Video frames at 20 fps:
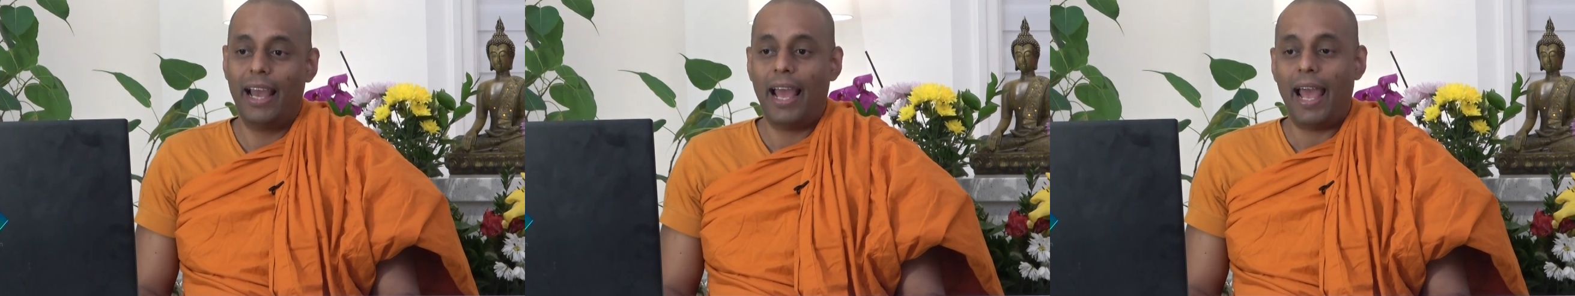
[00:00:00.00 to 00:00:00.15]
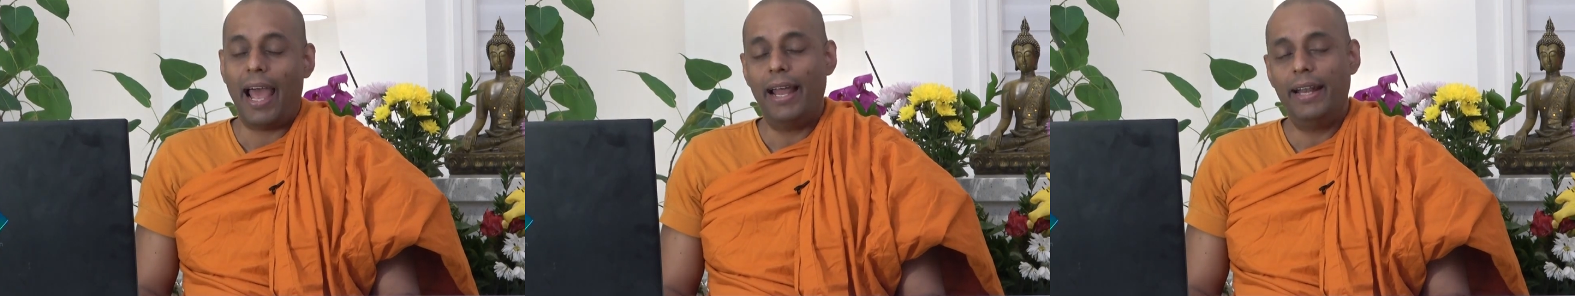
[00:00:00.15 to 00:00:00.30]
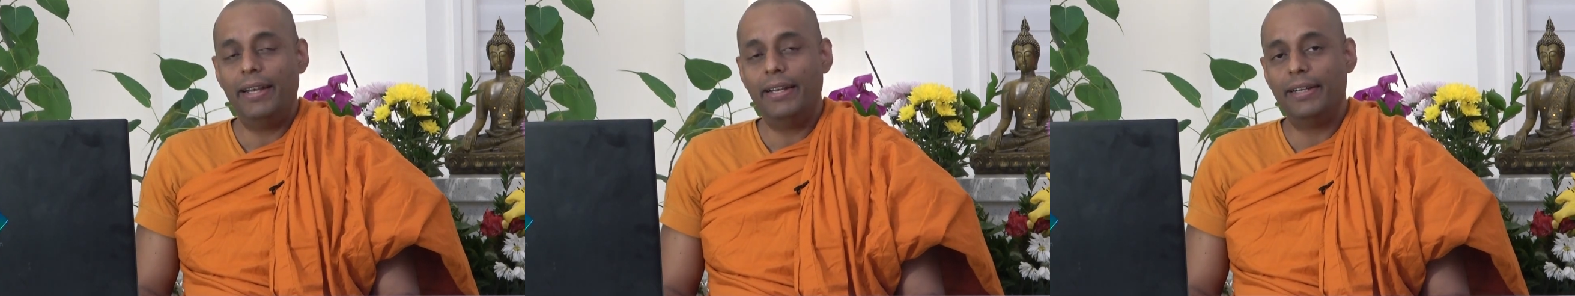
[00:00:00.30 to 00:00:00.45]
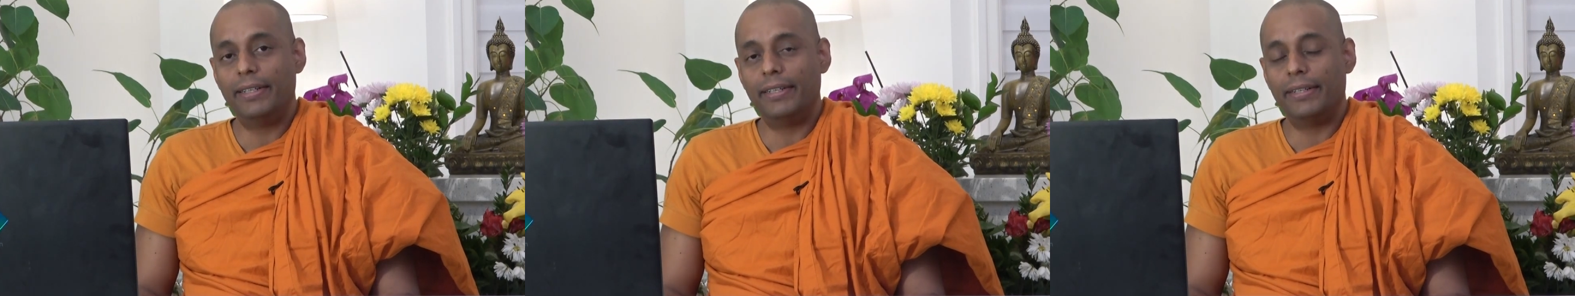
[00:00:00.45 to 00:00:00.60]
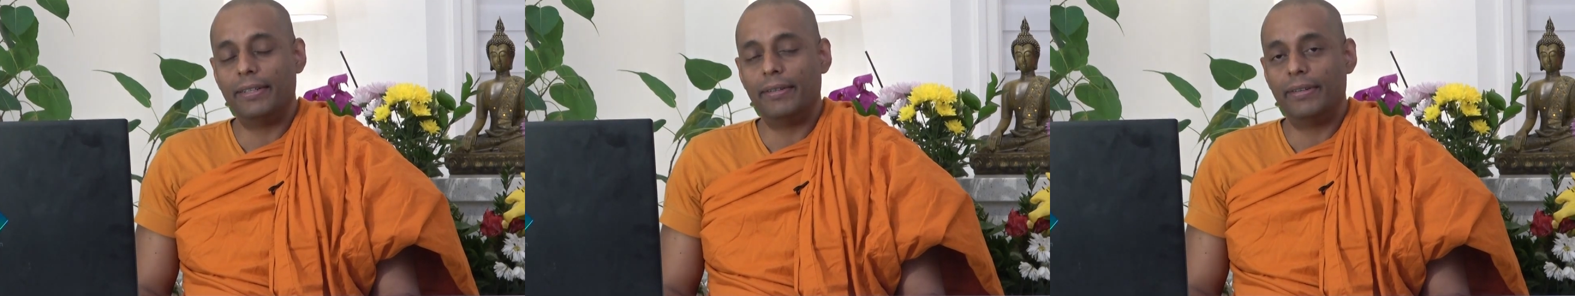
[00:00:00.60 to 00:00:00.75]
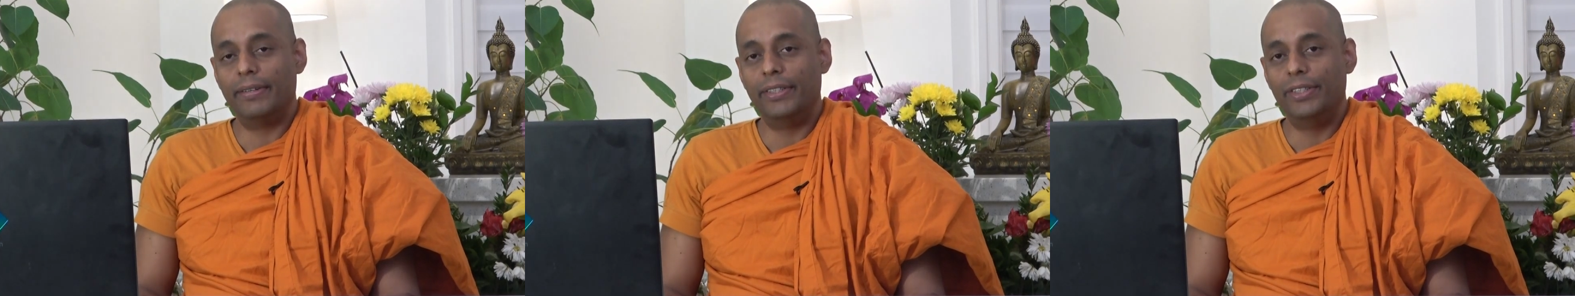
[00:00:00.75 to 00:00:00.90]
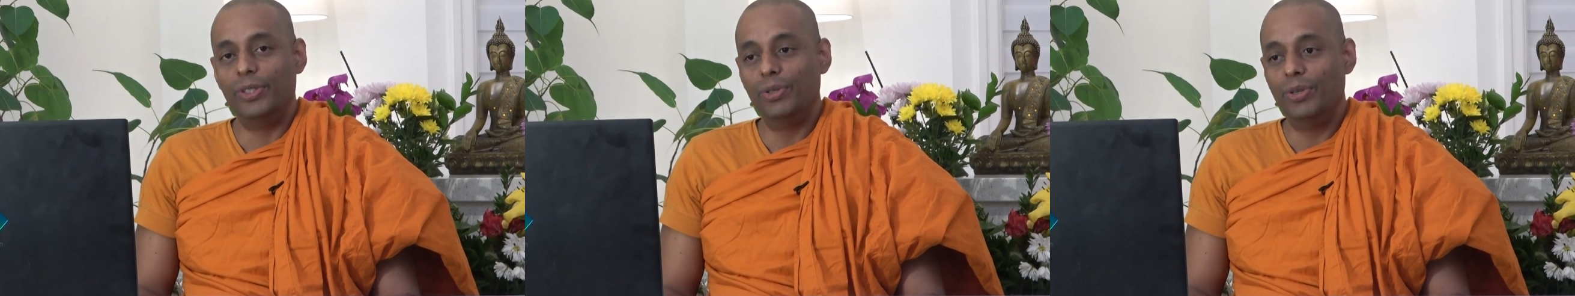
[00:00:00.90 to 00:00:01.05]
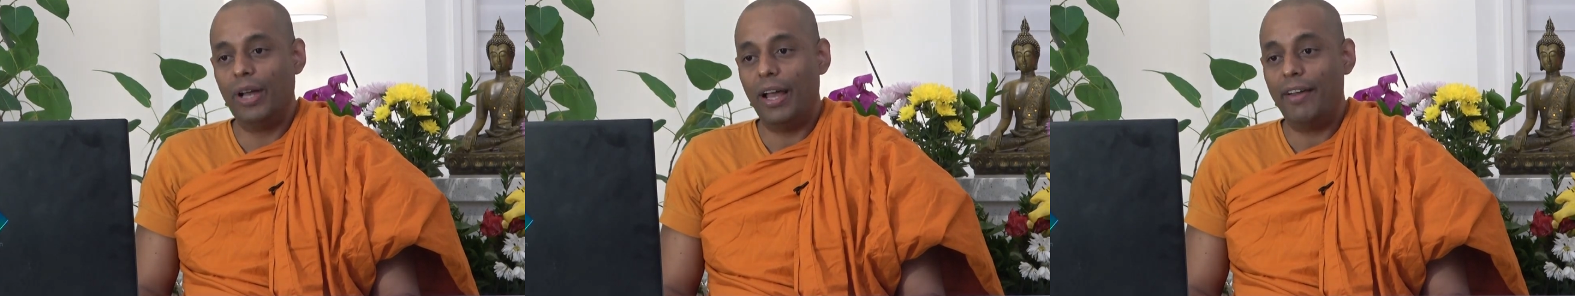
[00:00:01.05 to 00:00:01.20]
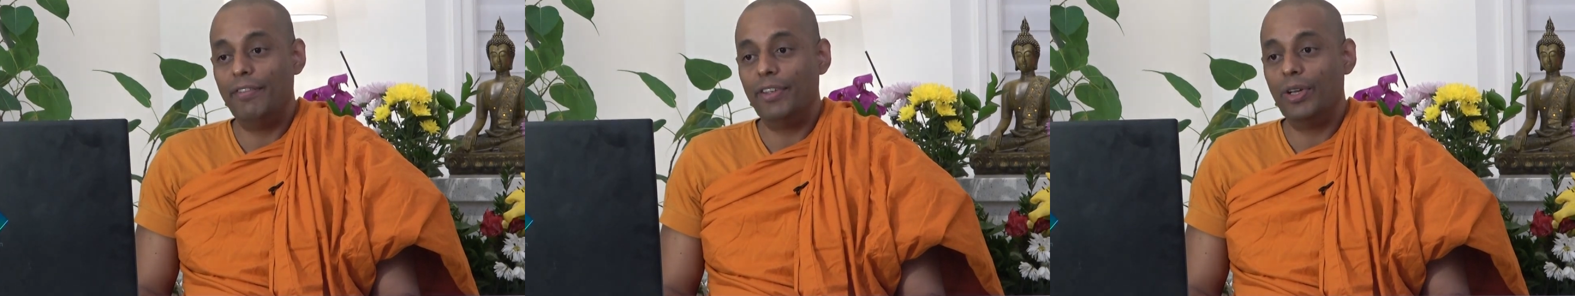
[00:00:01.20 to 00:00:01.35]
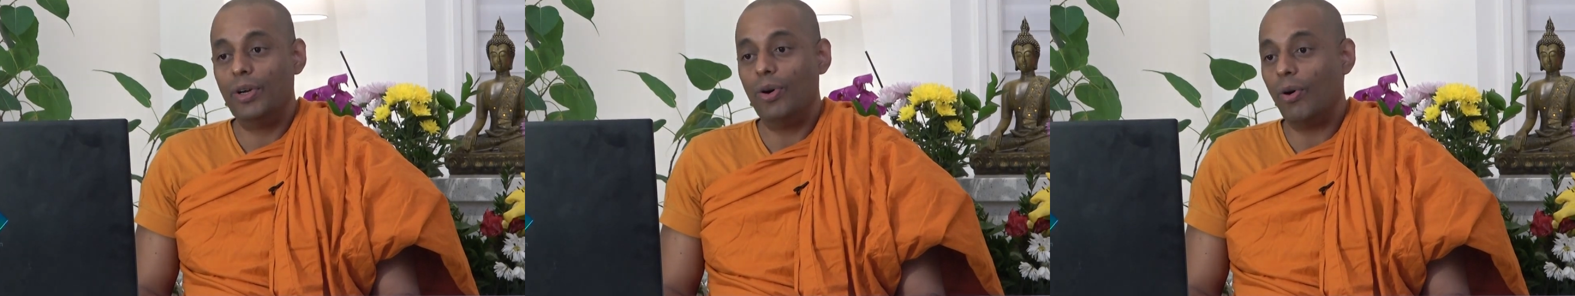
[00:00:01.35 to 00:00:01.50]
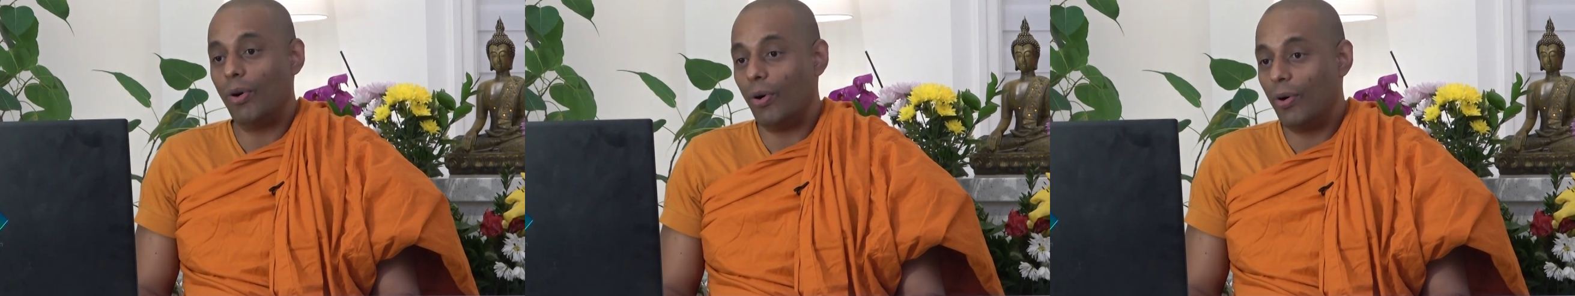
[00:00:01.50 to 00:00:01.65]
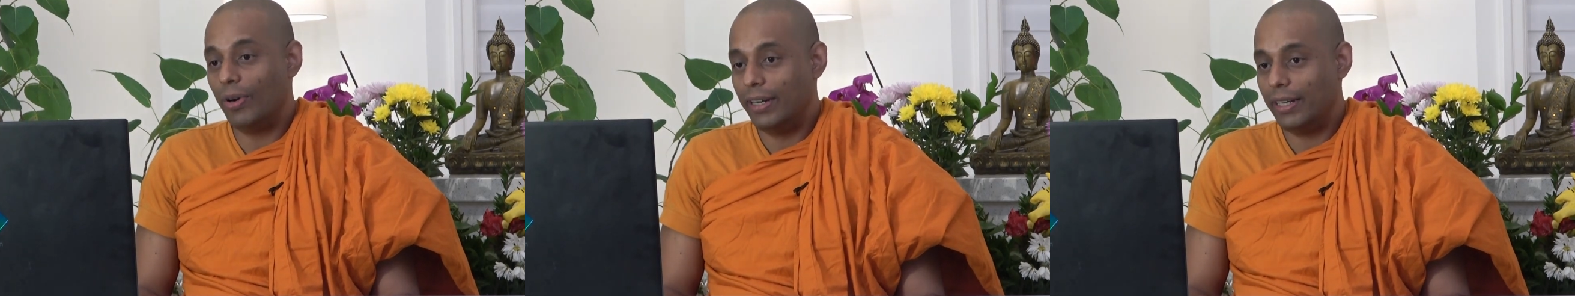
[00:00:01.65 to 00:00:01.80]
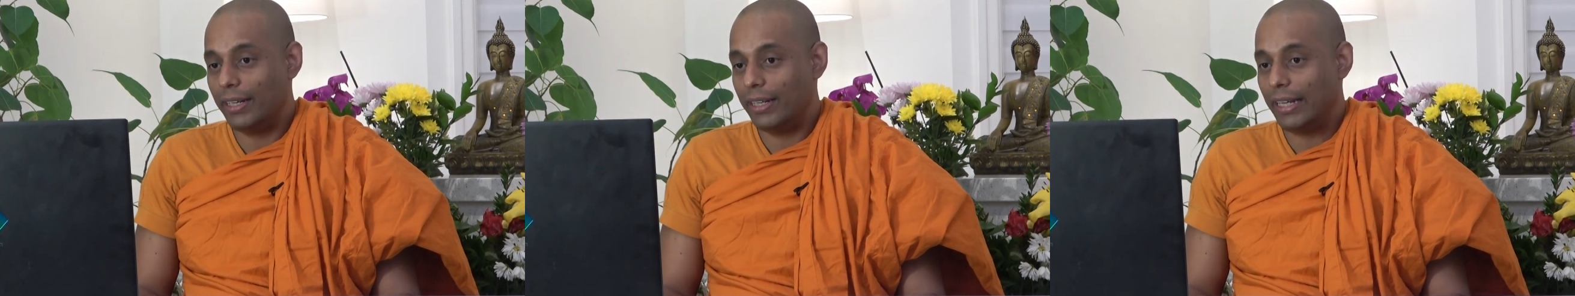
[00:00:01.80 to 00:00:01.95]
And you have your
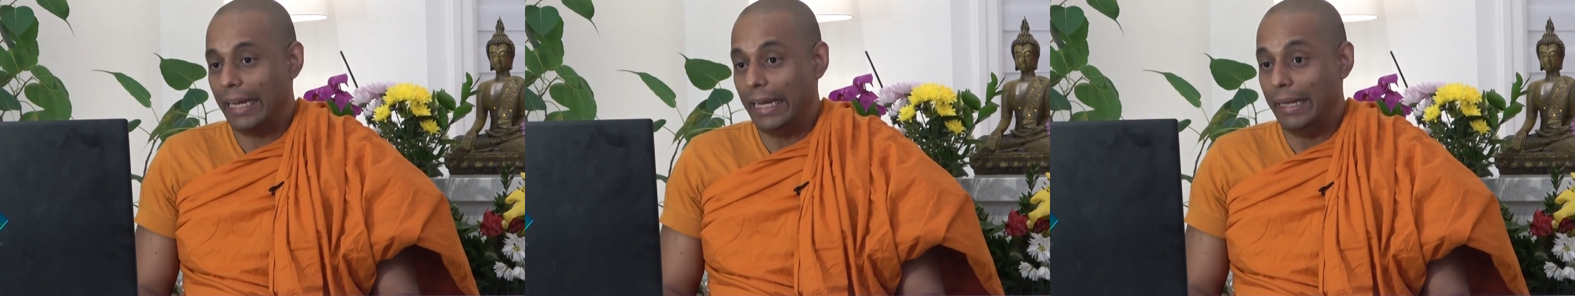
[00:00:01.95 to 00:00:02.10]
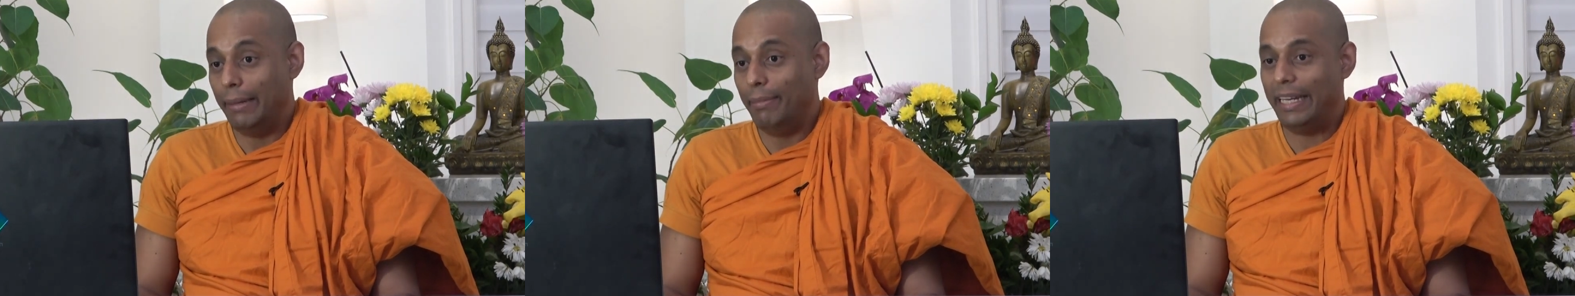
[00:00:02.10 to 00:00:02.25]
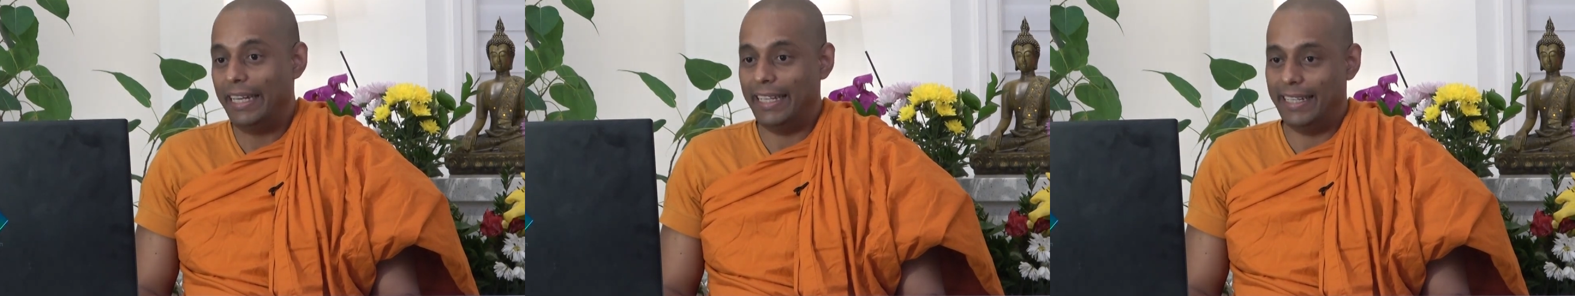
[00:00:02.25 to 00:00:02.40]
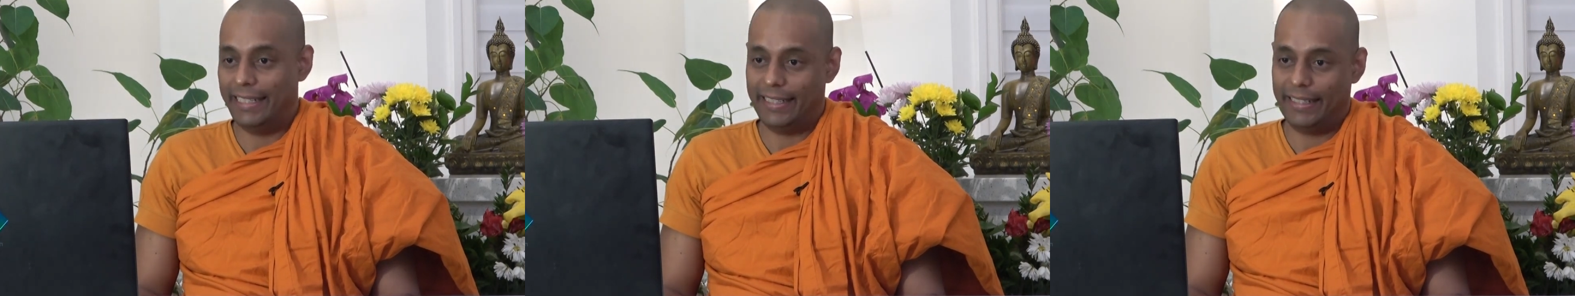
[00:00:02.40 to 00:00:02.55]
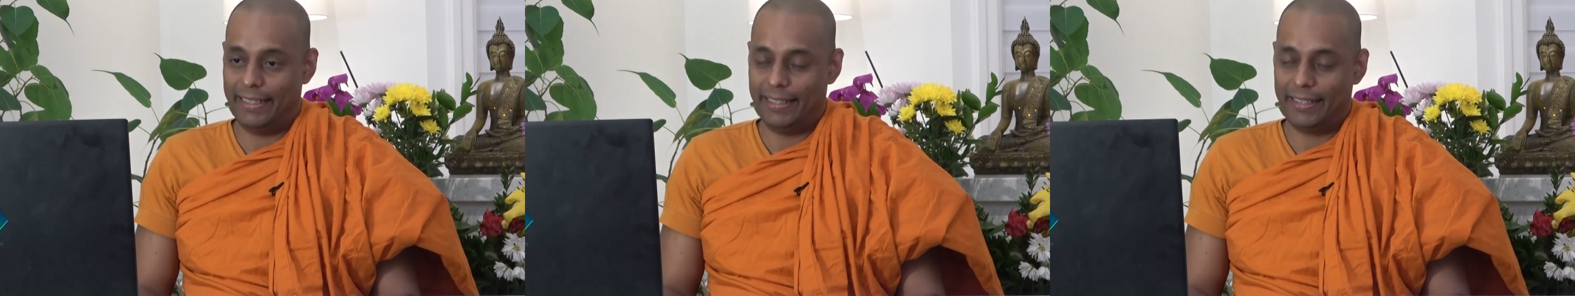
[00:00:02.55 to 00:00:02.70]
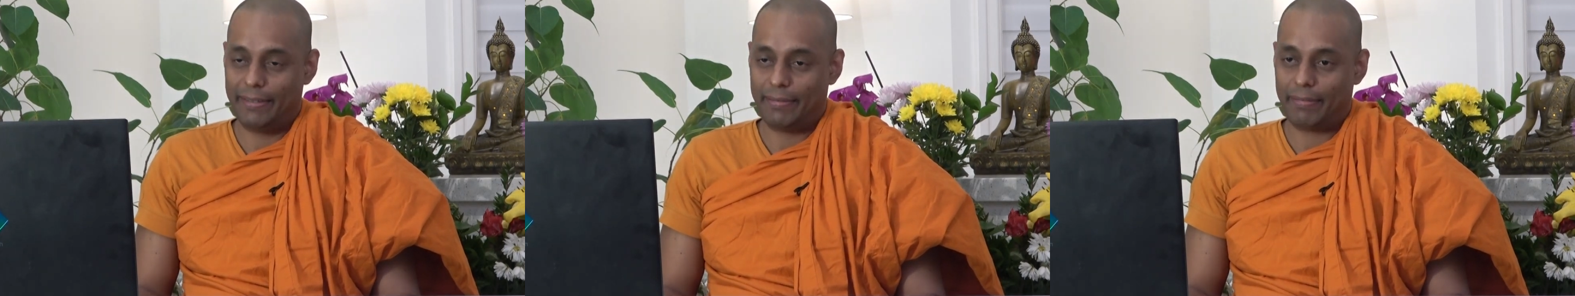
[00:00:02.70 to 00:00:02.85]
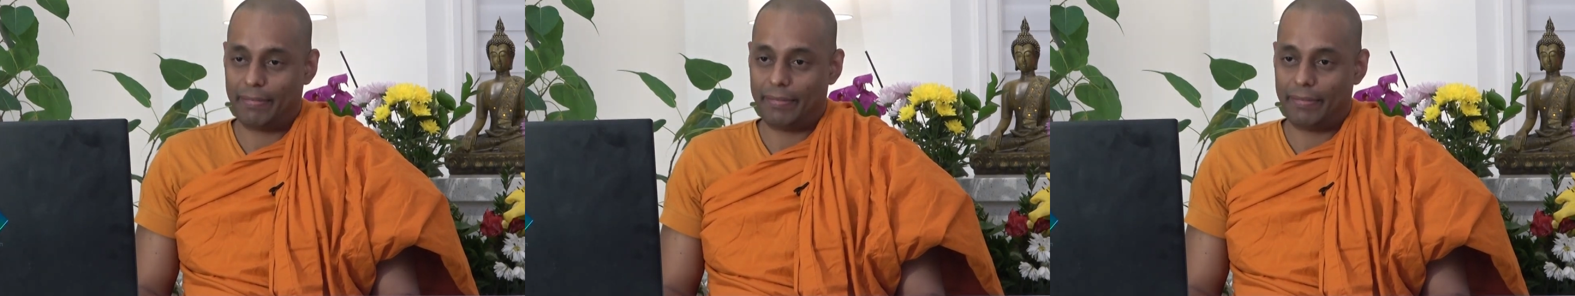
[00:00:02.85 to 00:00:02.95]
own limitations,